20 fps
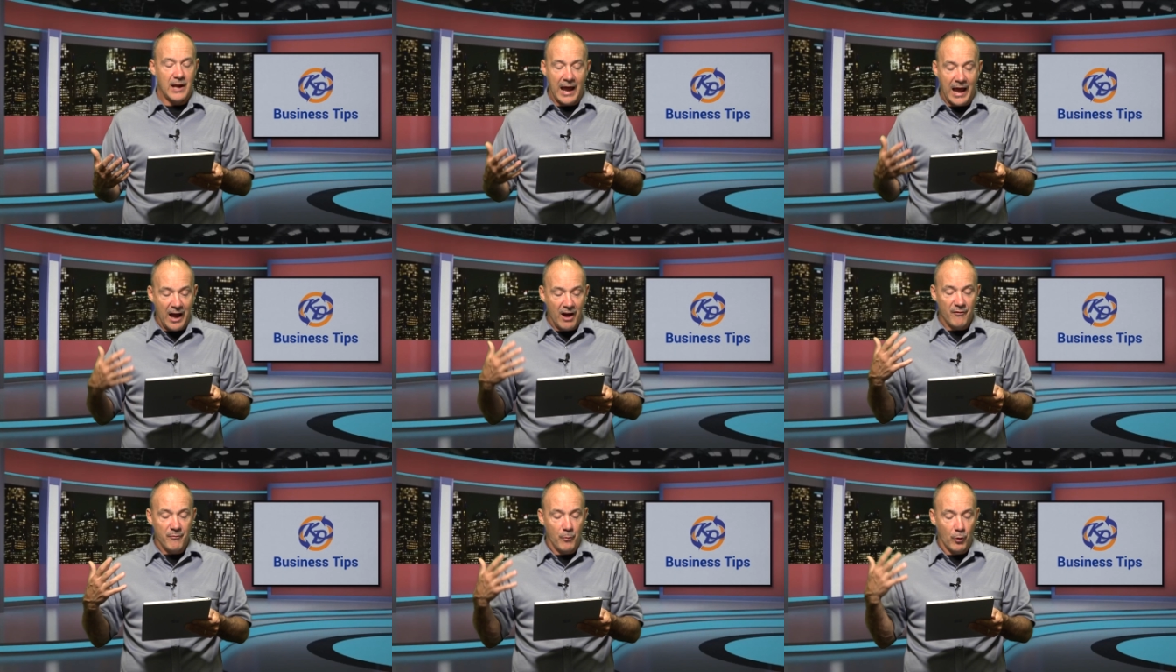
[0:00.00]

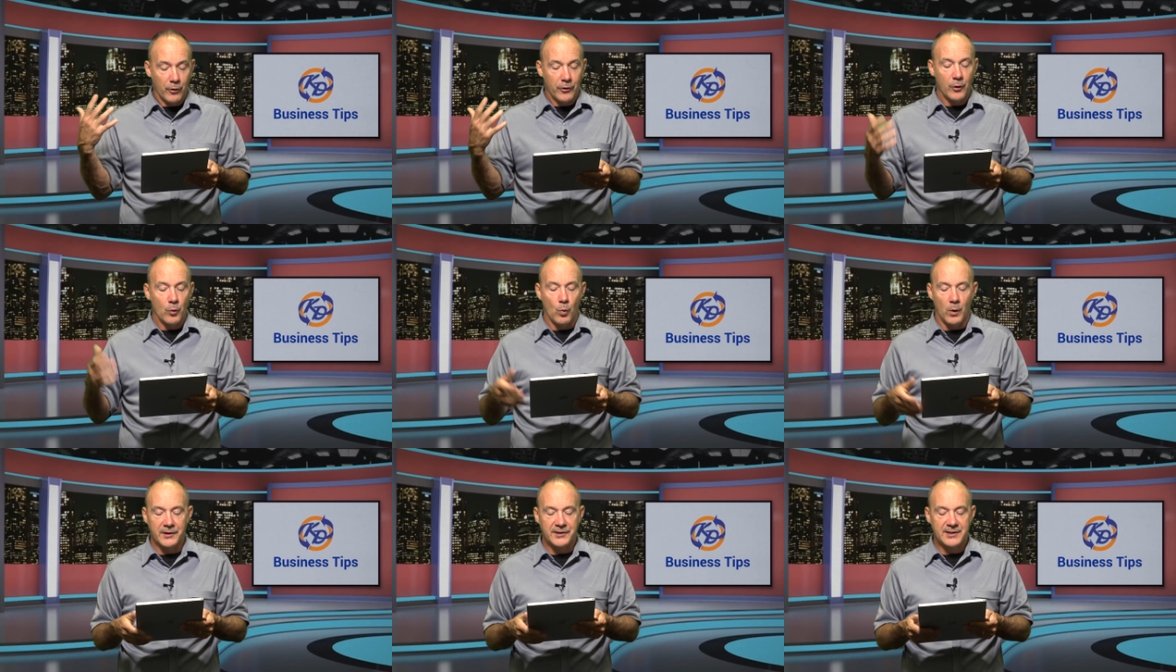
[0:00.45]
Have more
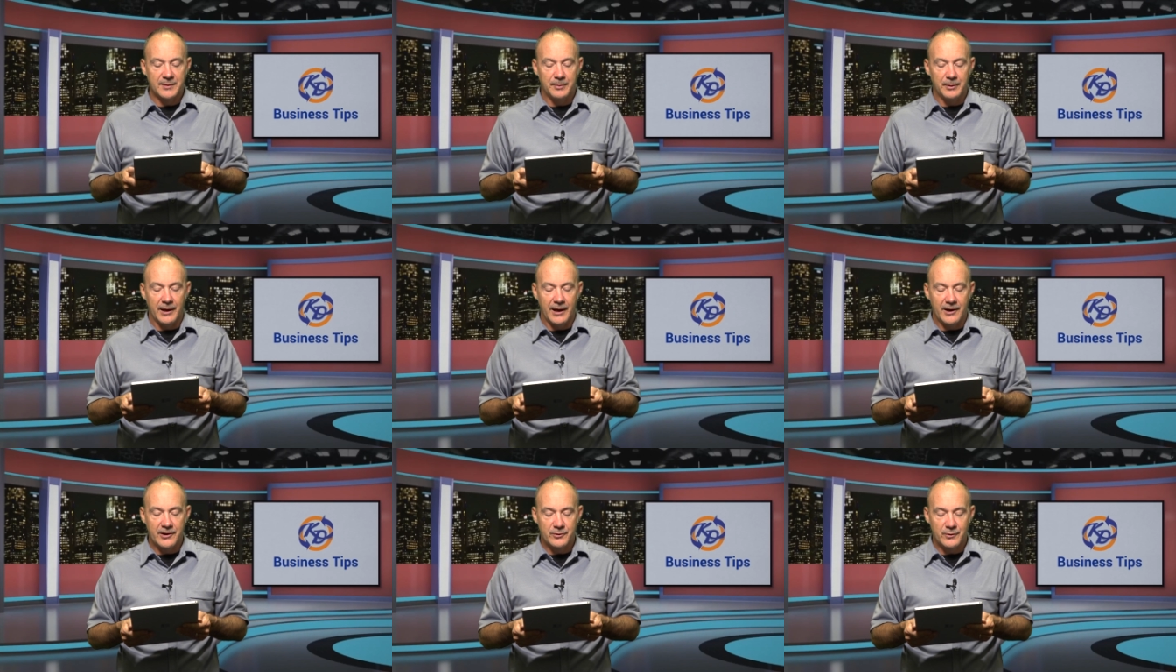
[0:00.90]
than one
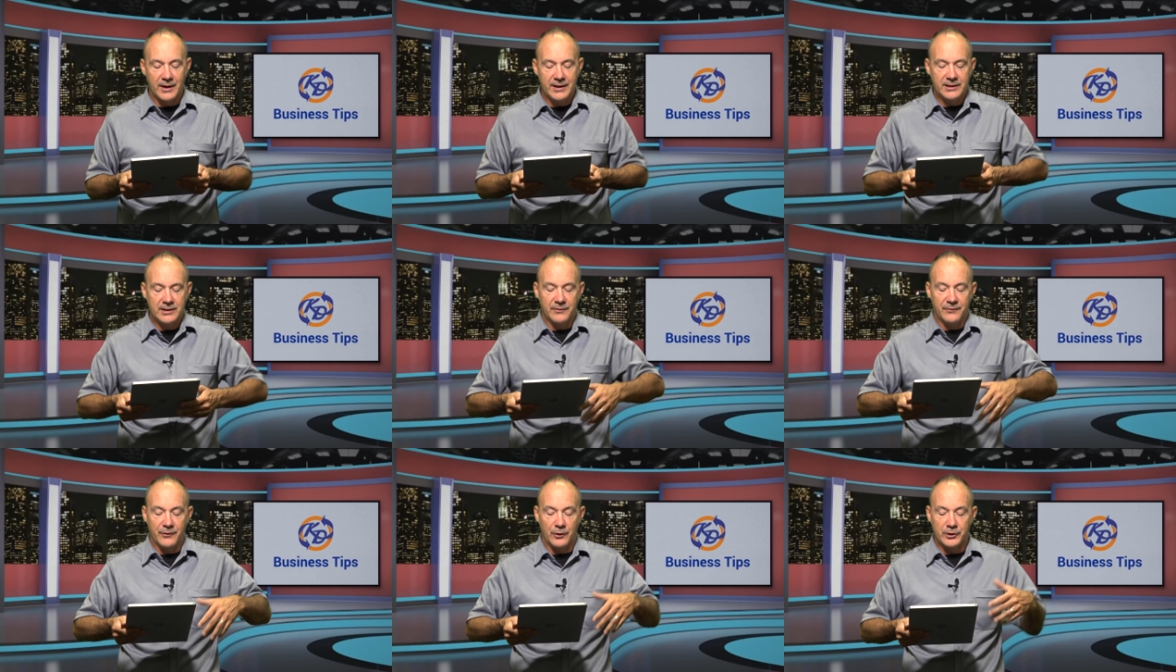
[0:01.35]
suppliers,
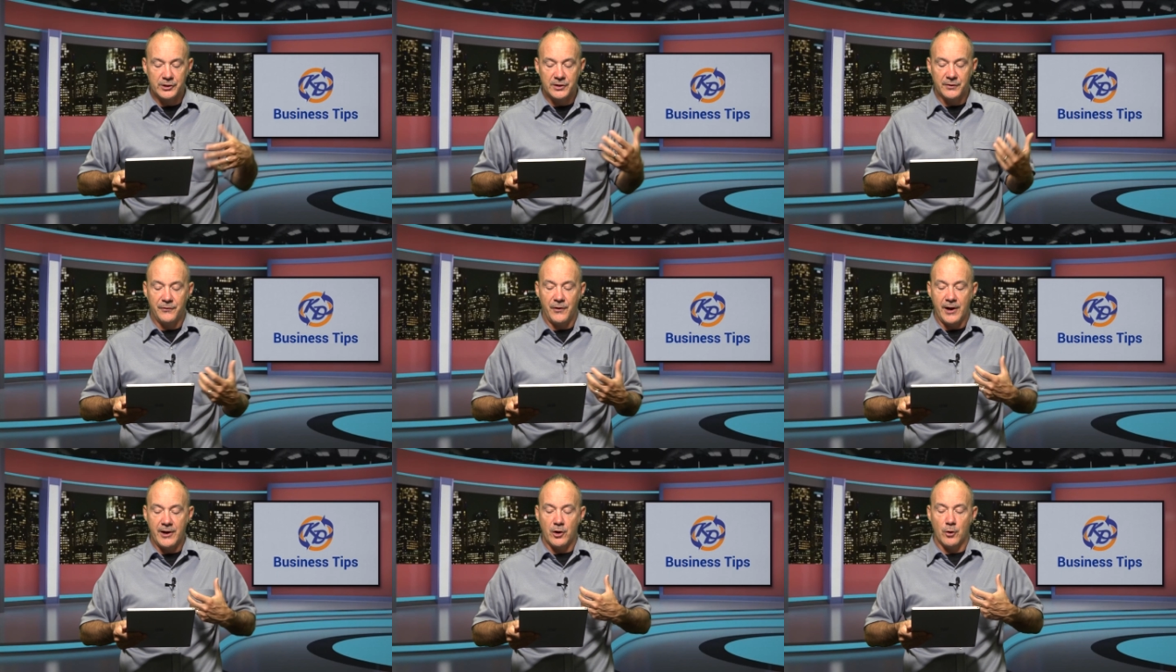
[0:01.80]
right?
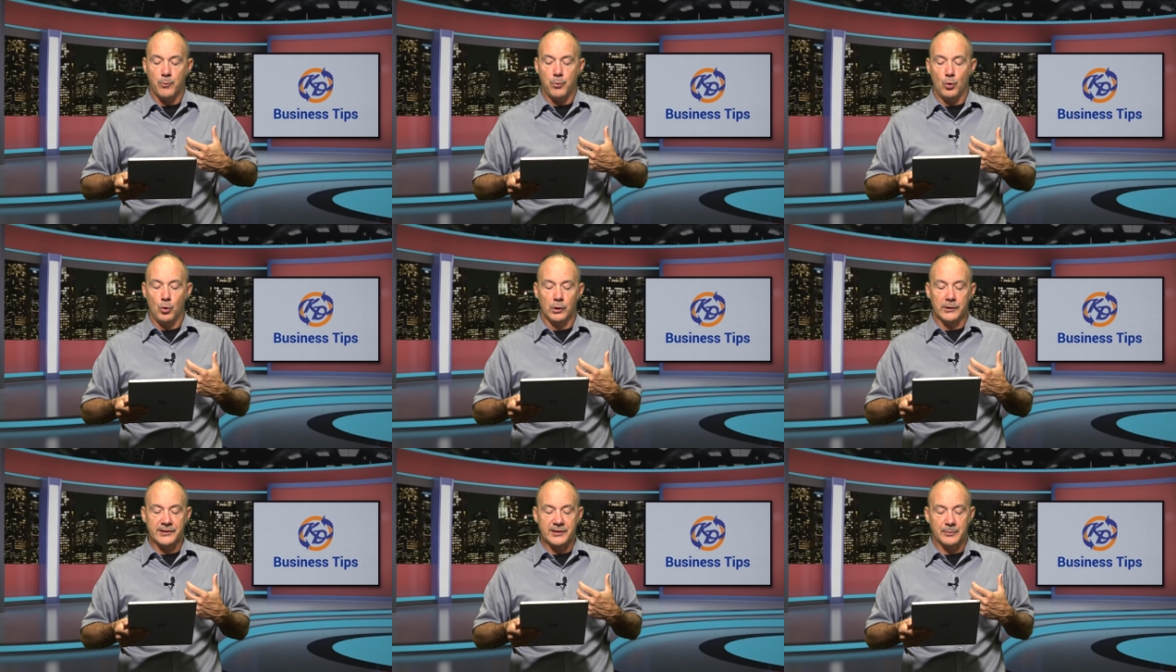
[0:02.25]
Diversify your
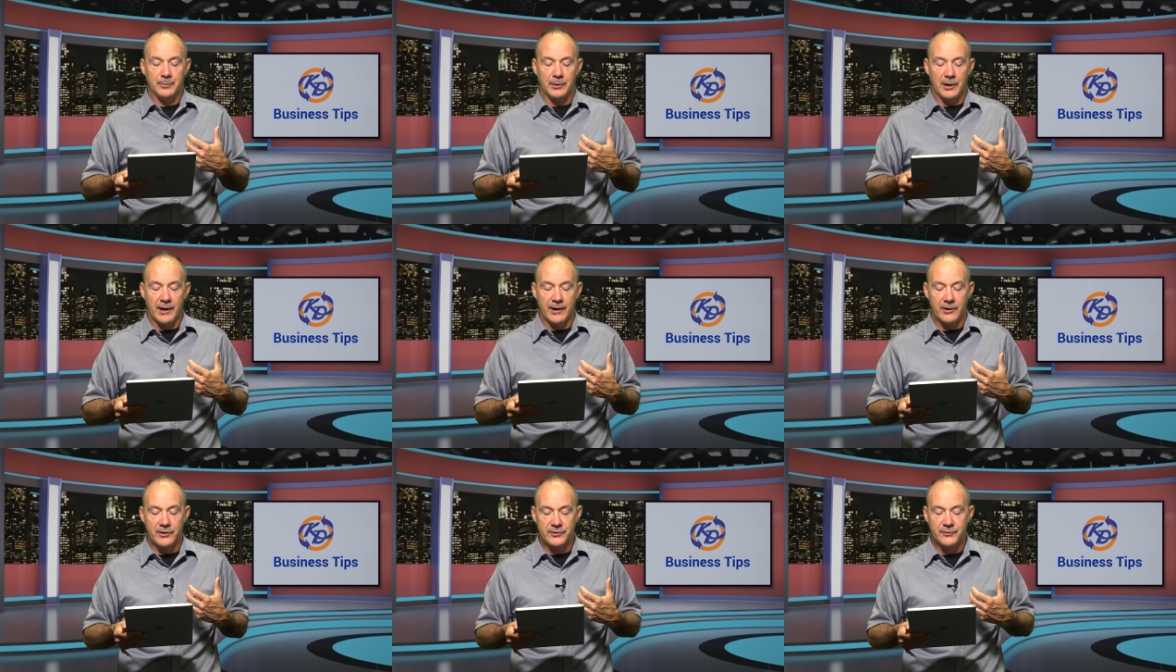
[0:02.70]
pool of
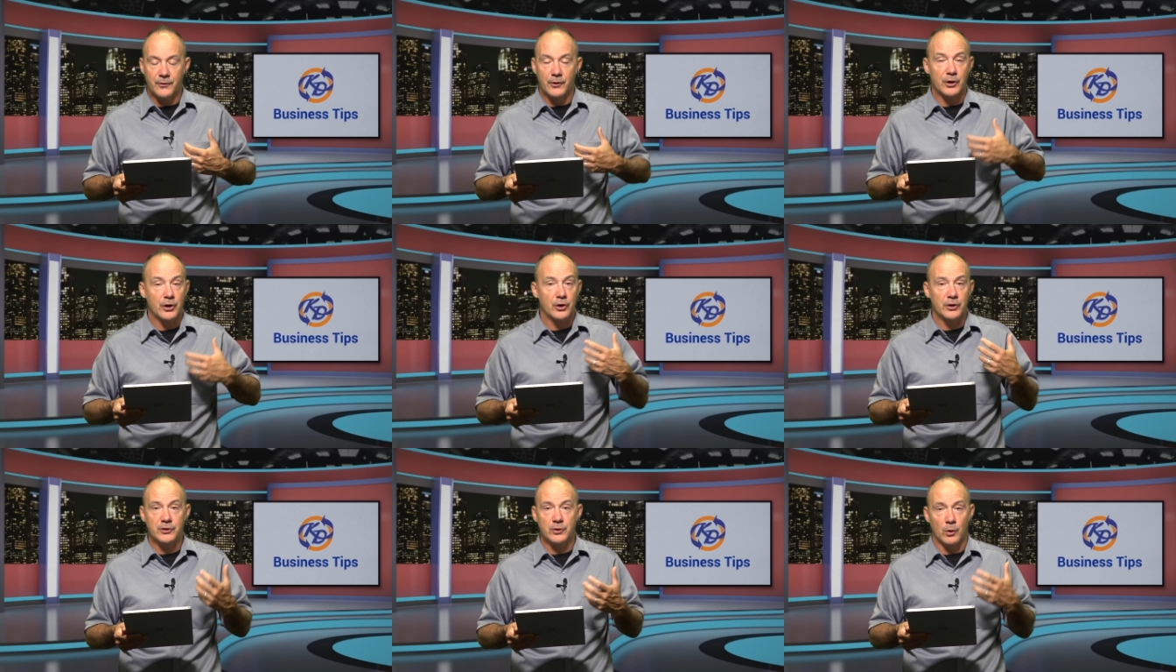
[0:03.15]
suppliers for
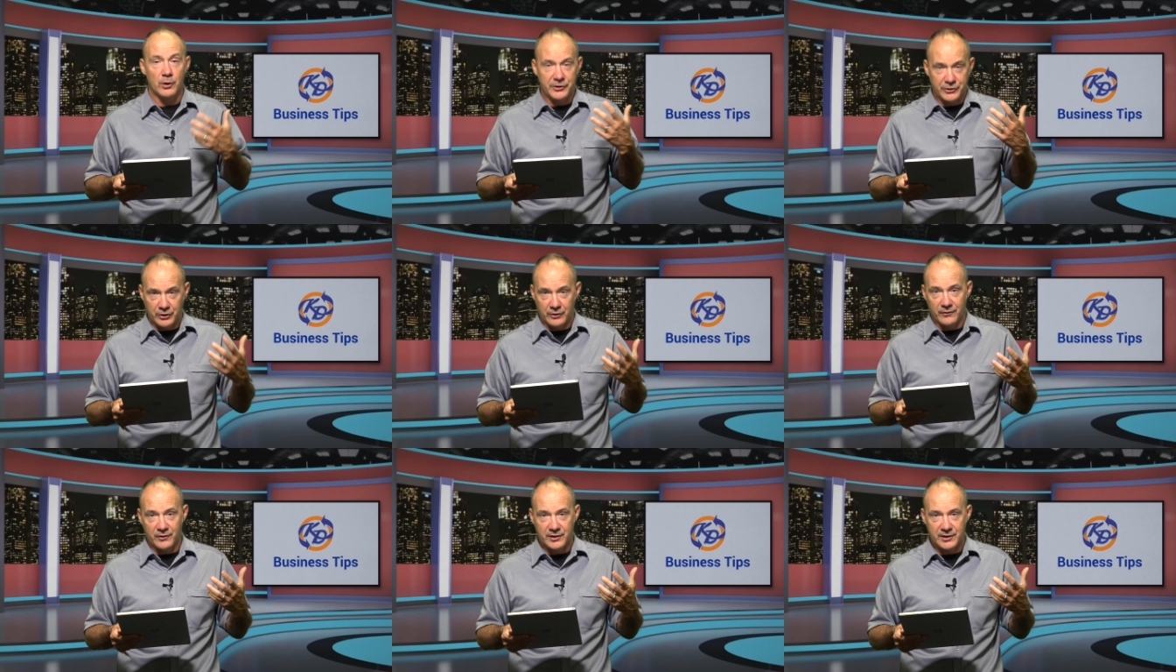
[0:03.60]
goods or
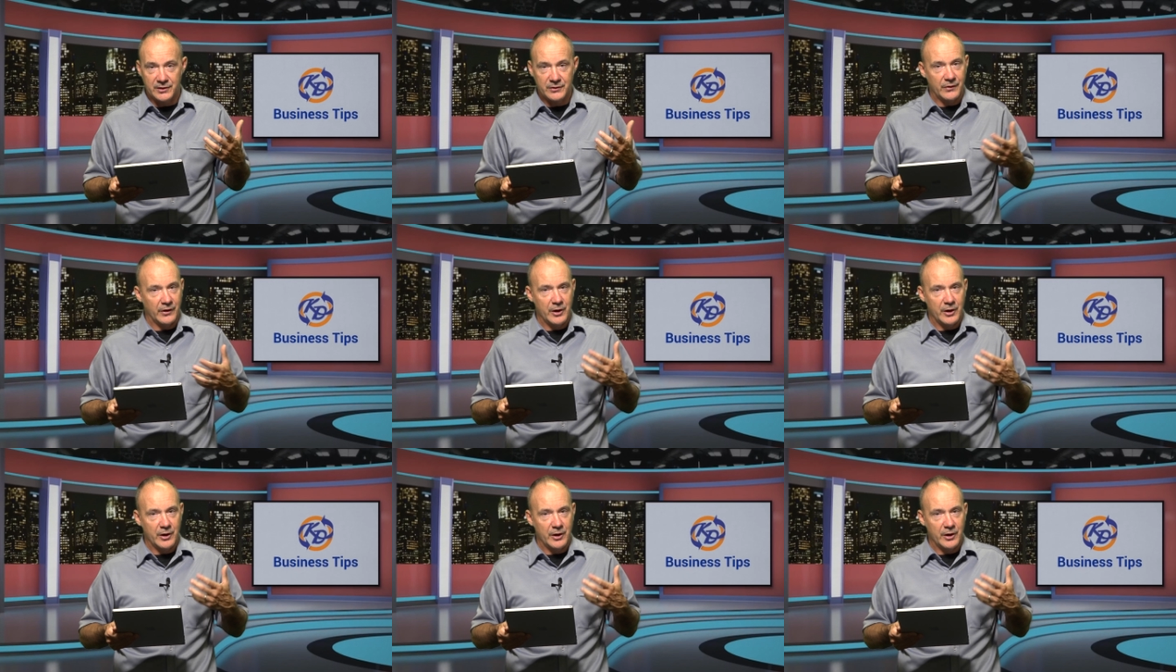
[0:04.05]
services.